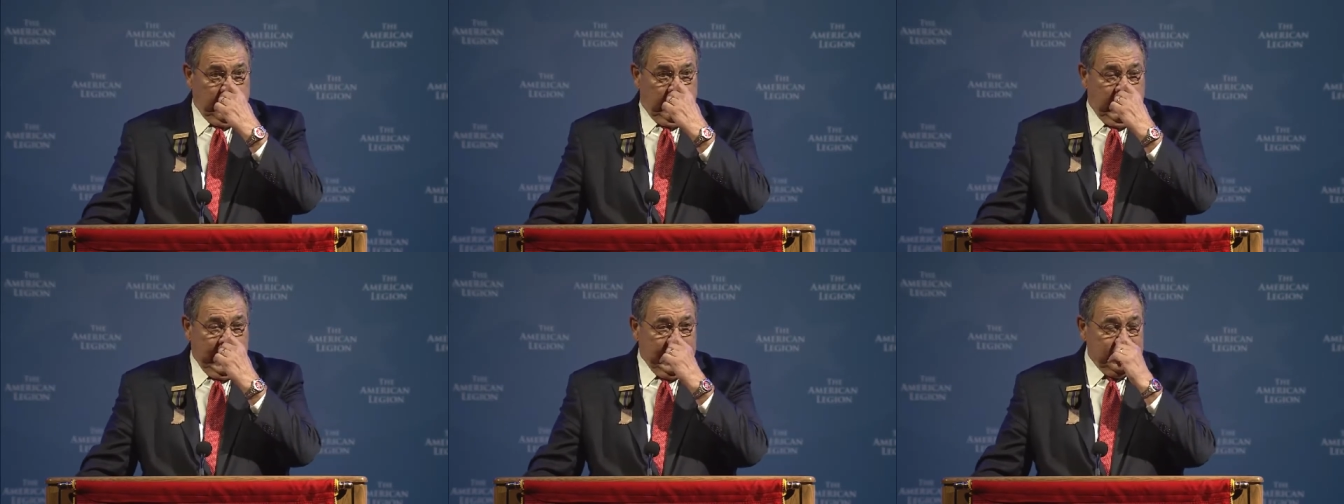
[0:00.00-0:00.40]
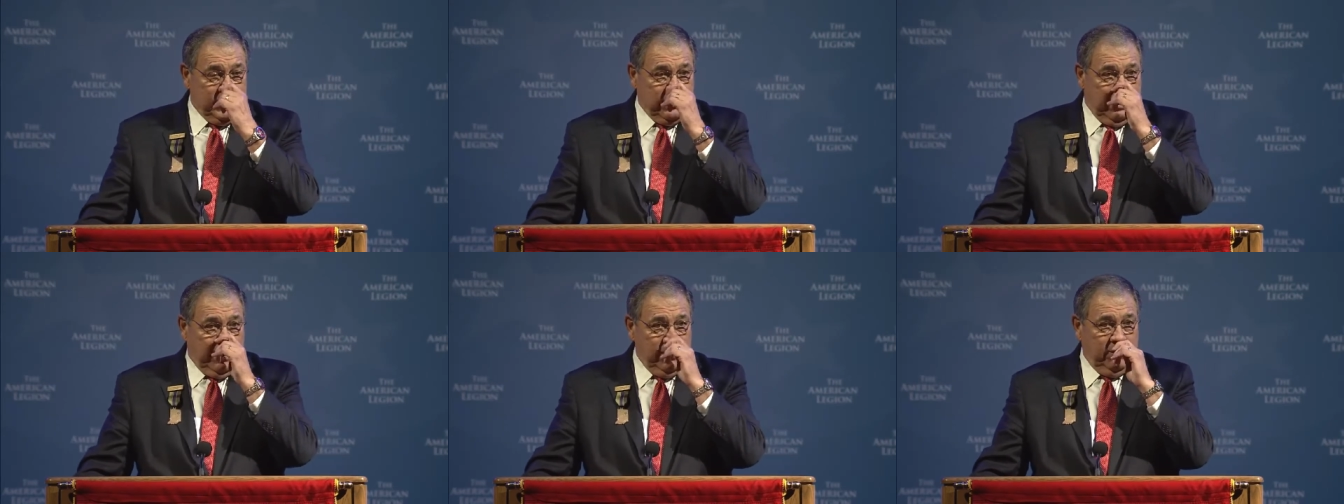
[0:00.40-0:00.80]

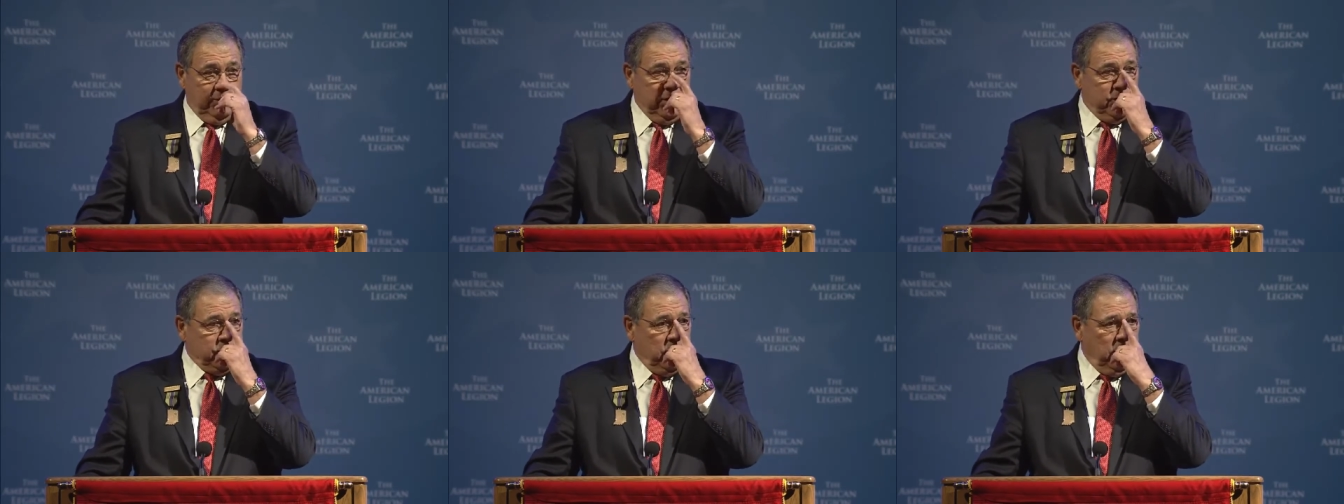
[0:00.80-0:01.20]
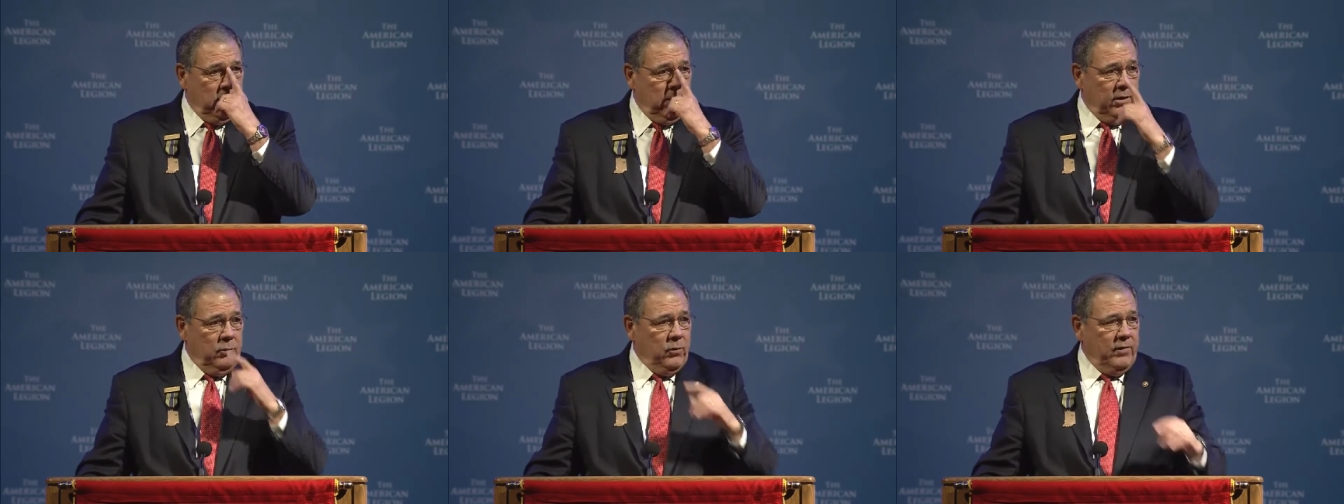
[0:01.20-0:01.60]
As you just
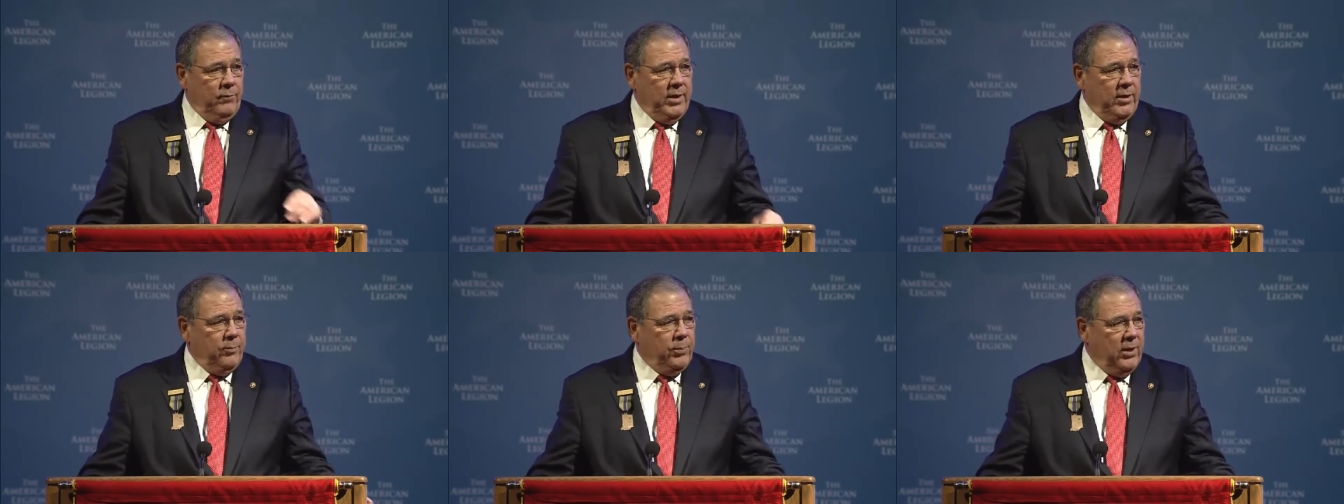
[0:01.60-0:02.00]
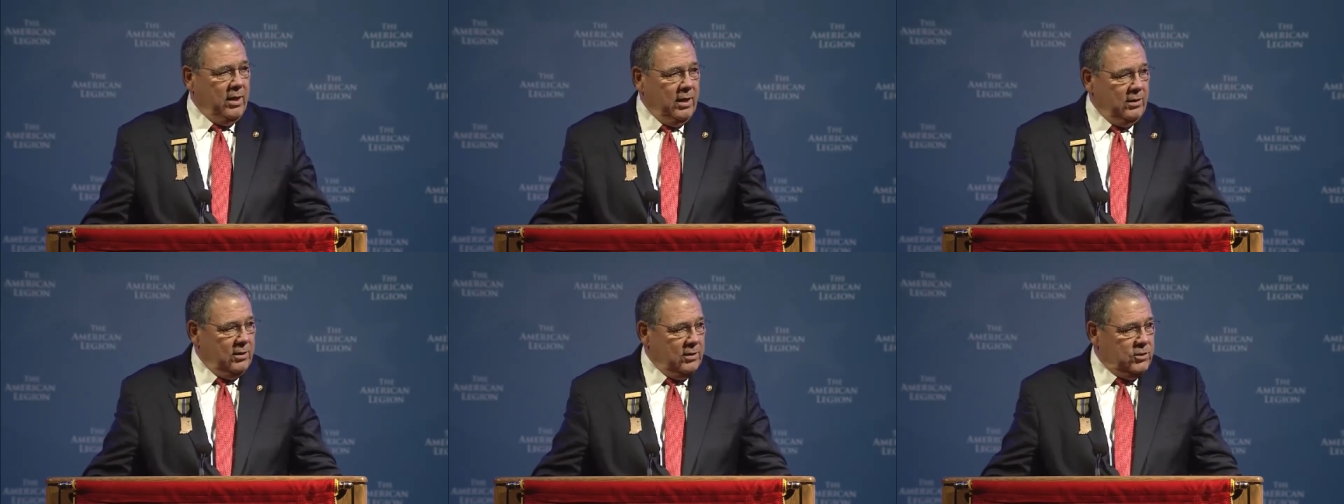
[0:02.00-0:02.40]
heard, we've been
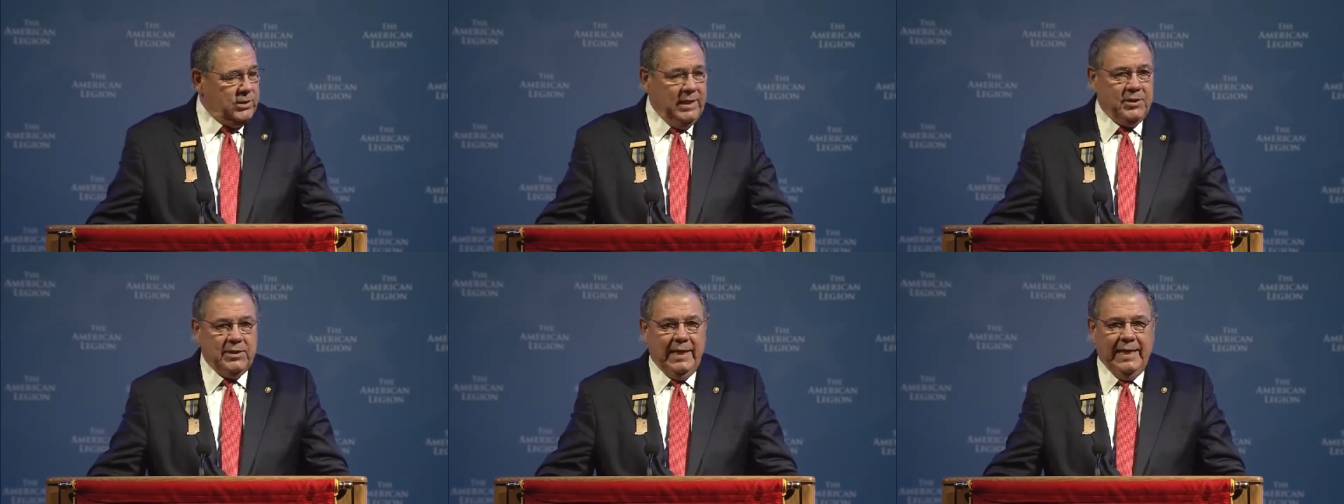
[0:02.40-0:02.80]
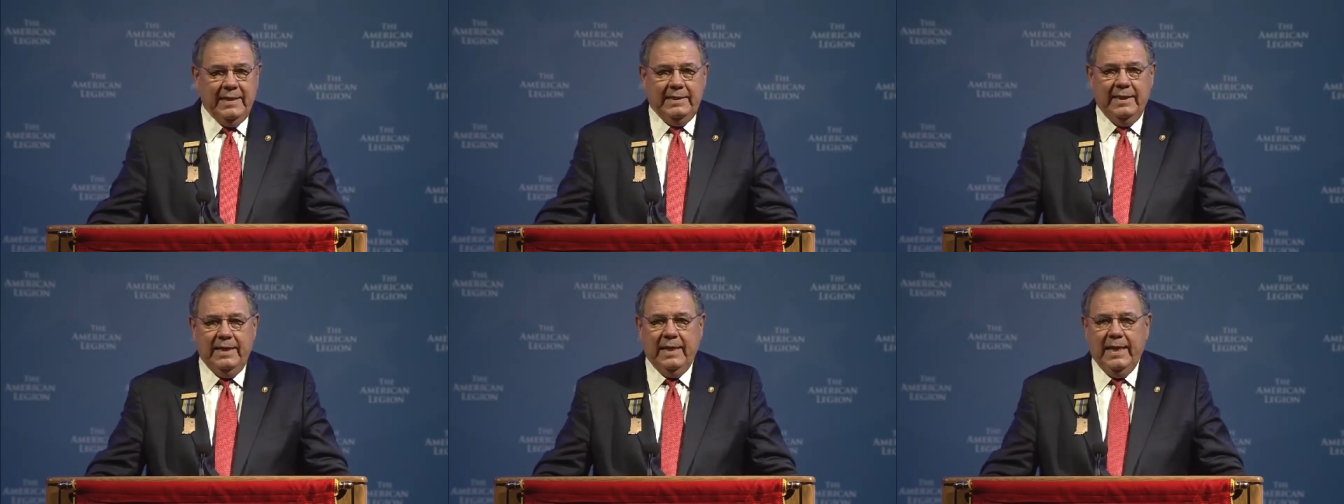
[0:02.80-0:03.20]
partners since
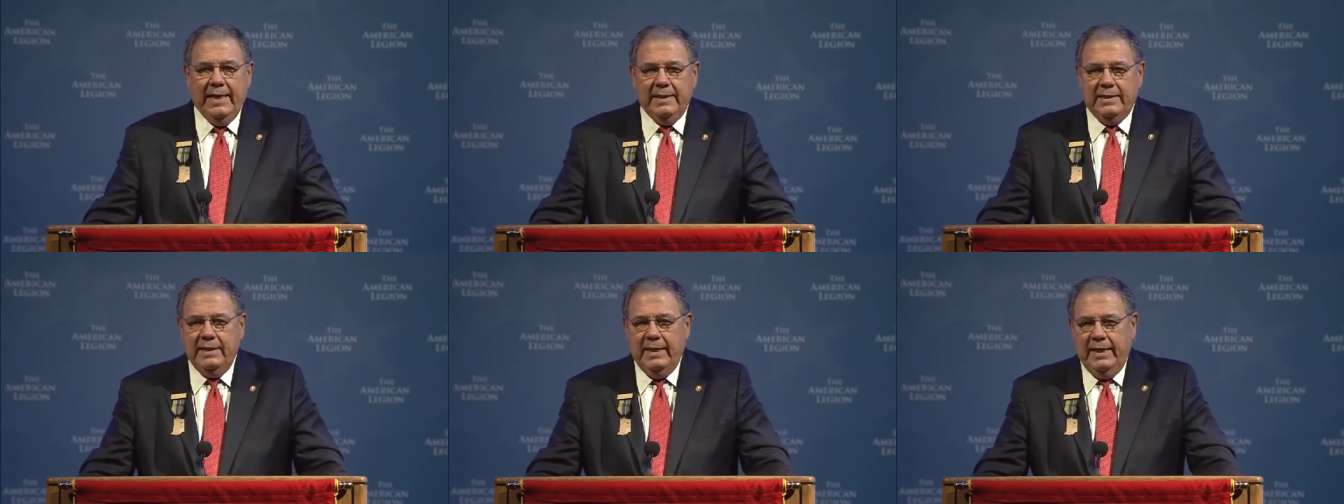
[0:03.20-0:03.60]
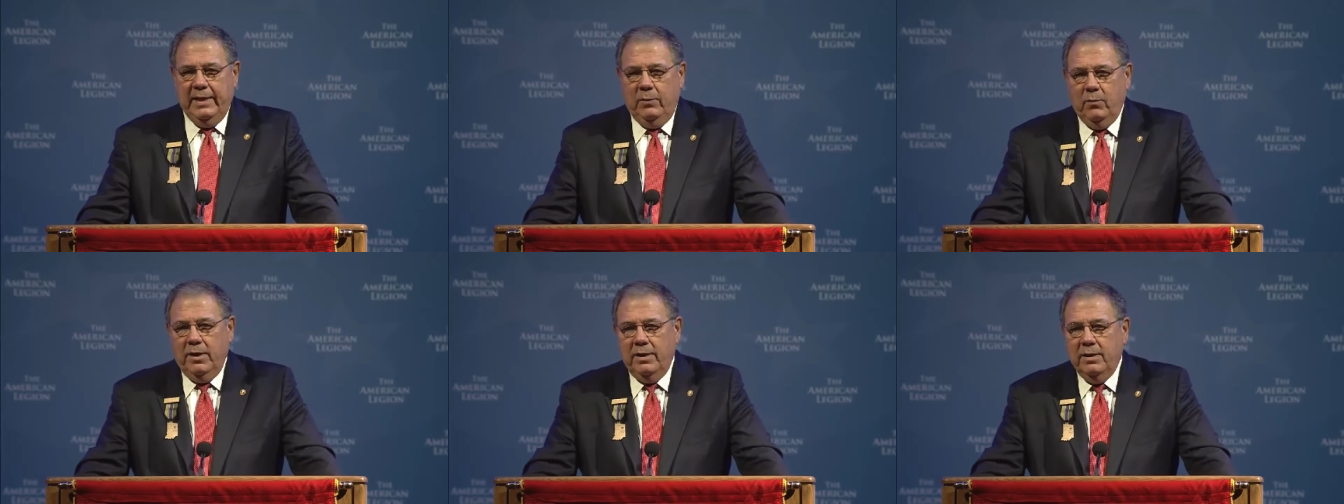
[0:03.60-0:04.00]

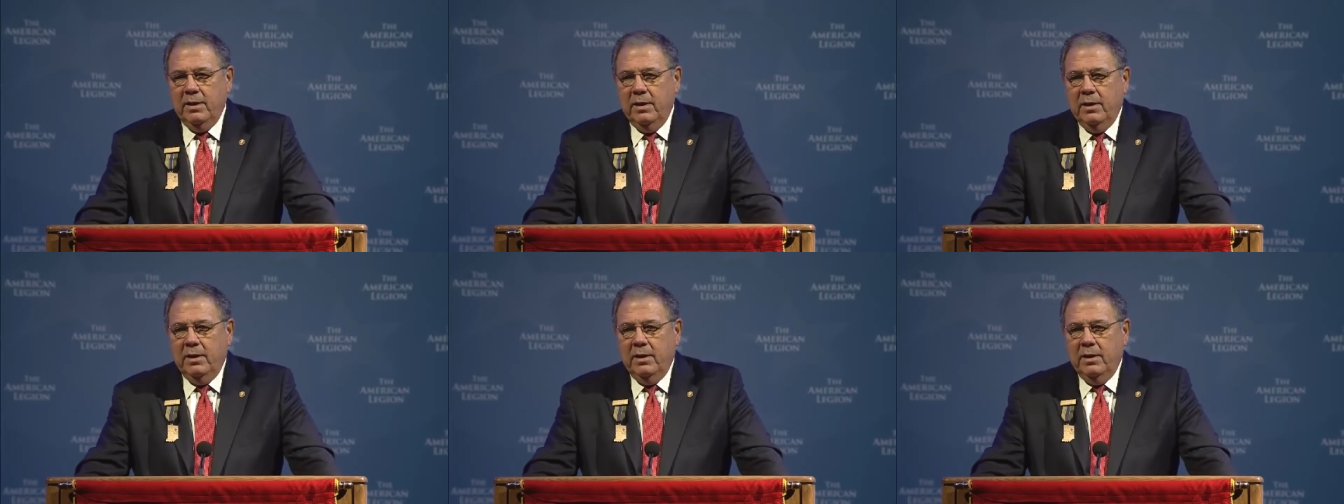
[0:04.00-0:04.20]
1919 when